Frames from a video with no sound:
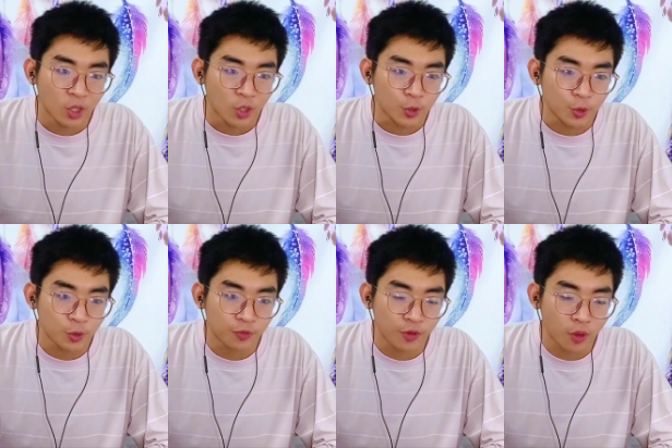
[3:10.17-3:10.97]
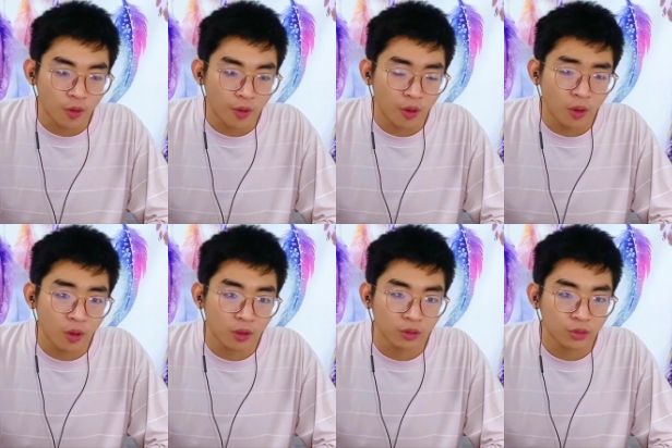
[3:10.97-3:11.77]

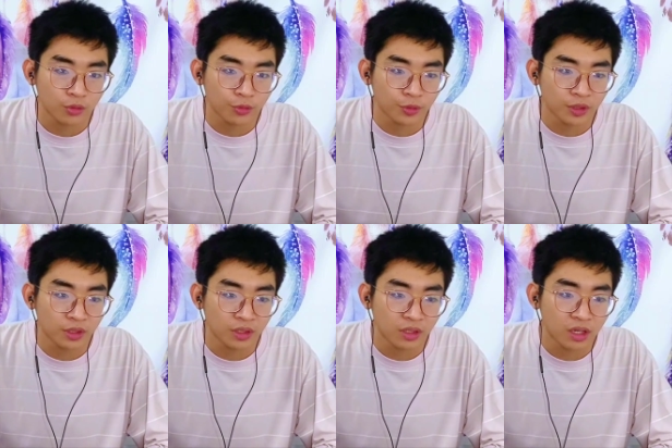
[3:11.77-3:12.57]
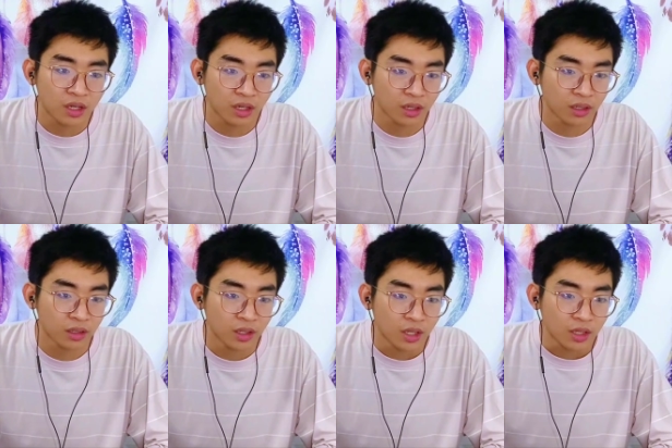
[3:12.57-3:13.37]
Euphoria,
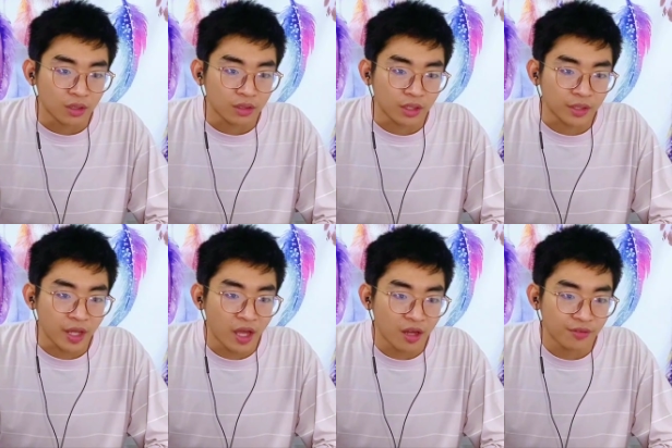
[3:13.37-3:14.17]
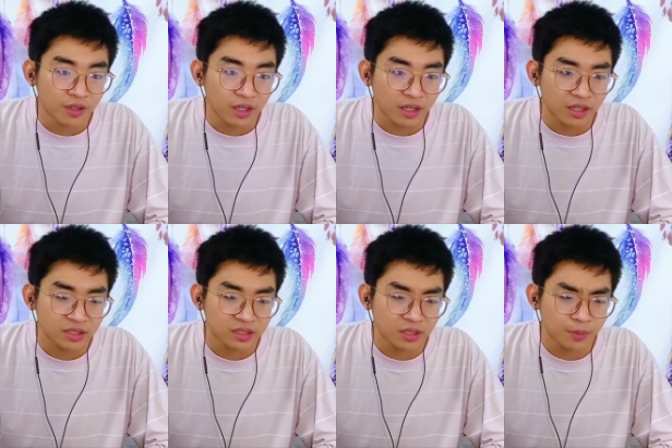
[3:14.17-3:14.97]
and ever
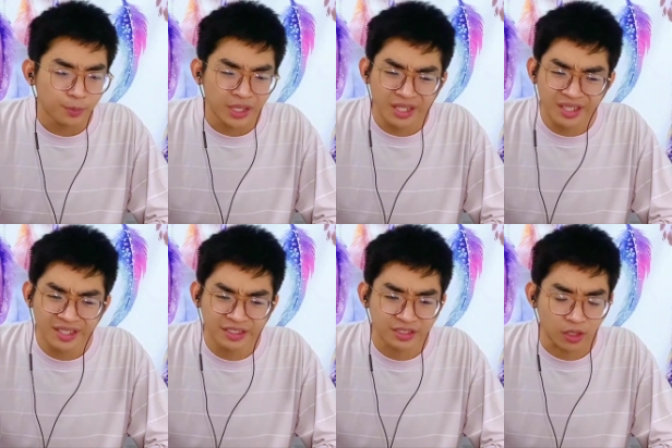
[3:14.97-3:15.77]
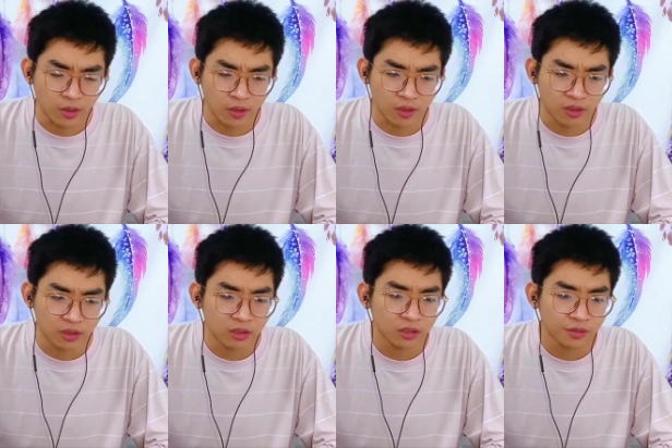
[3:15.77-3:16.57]
as the piece
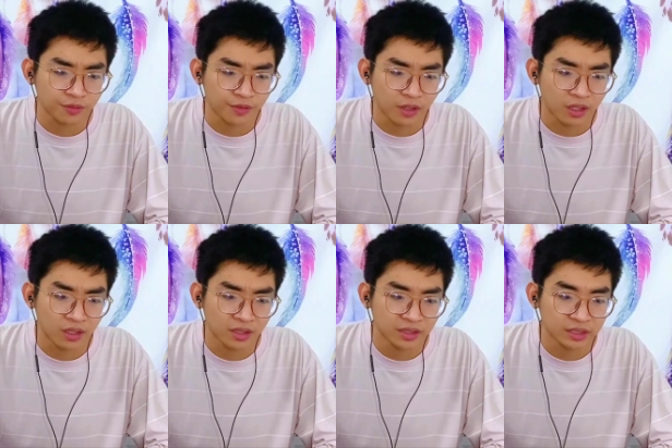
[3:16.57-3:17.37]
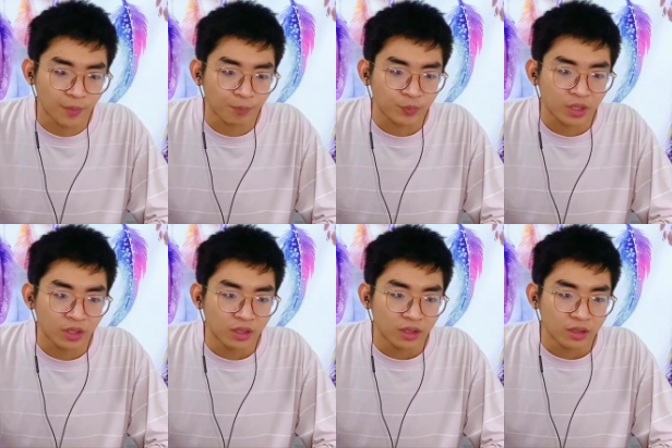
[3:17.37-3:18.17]
of us,
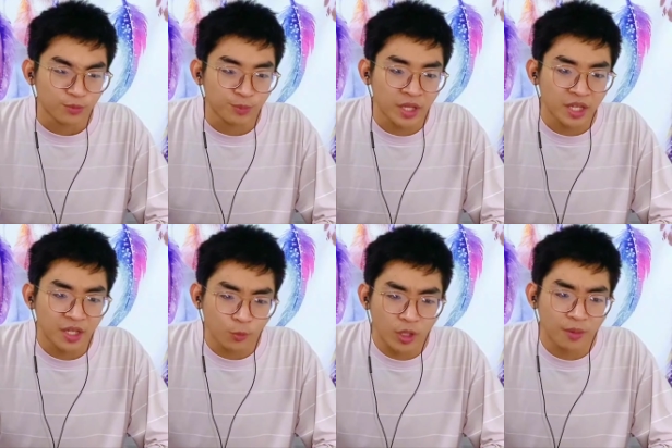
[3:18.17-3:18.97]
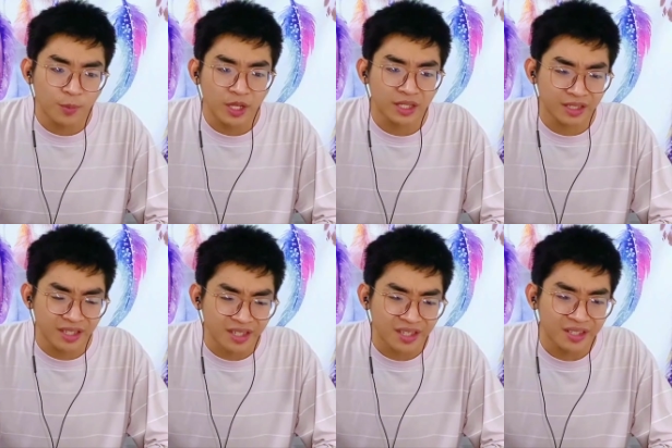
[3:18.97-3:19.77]
beating with it
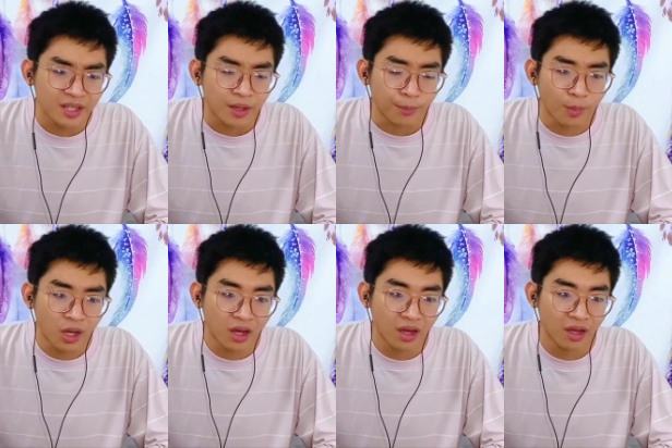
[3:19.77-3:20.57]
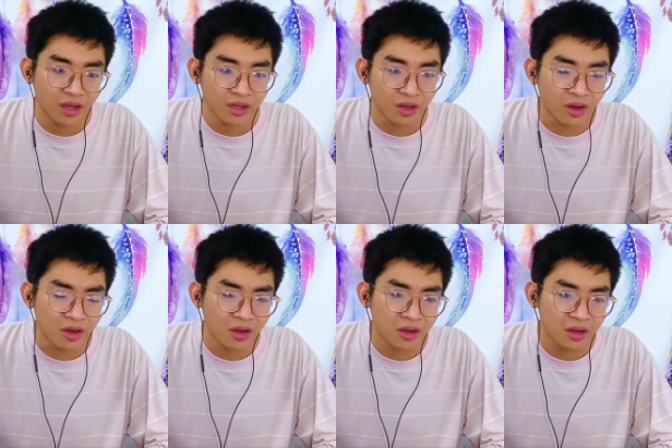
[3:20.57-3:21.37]
did my
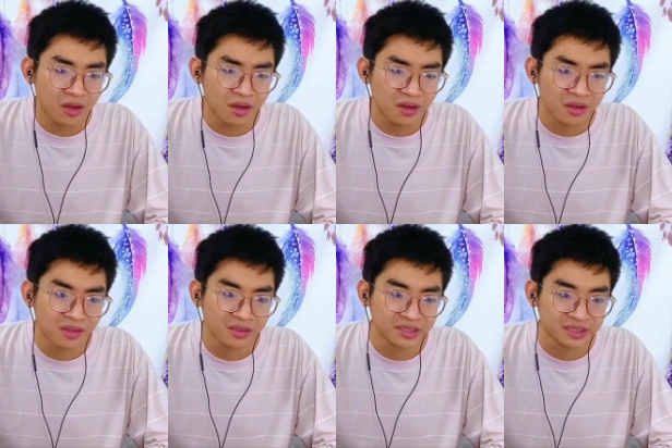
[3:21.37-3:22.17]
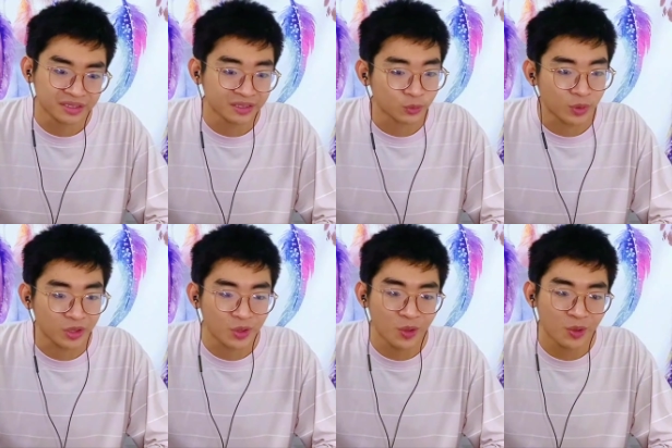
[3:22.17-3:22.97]
heart. We
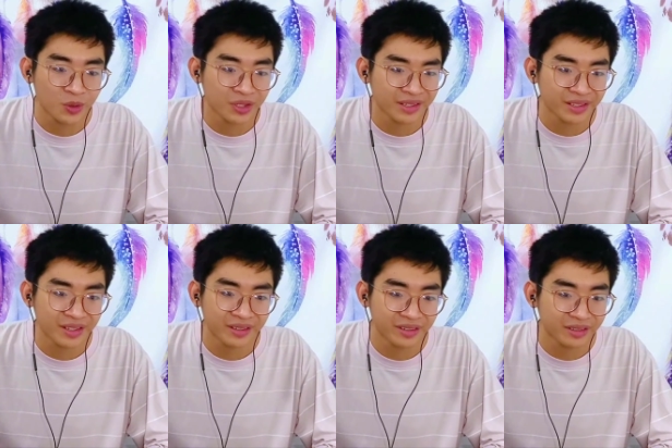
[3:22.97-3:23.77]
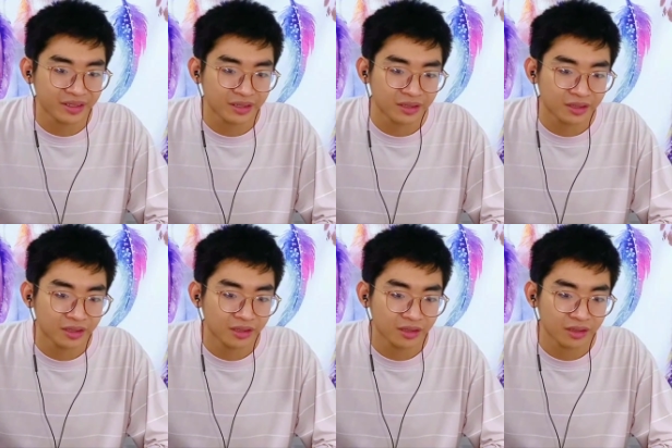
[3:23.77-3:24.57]
going up, up,
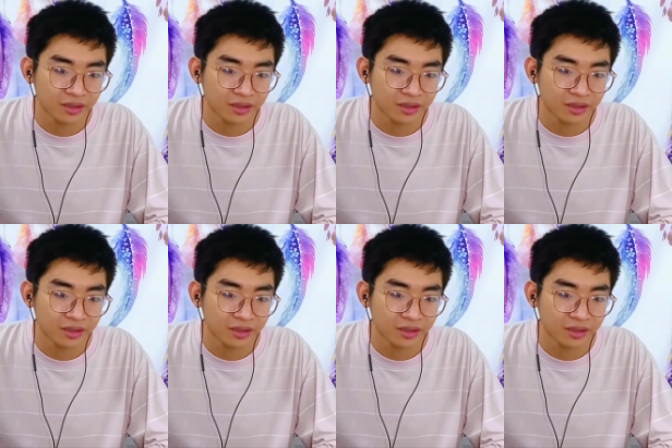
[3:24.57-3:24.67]
up.